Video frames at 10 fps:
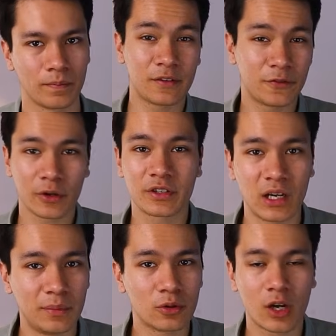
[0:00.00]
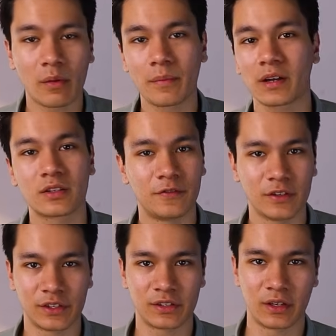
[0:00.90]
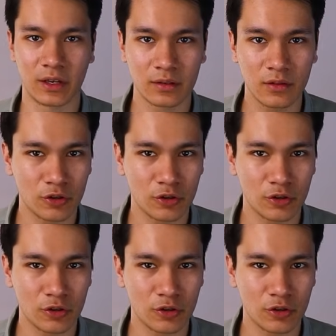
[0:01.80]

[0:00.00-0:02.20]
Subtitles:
And for example, coming back to physics again,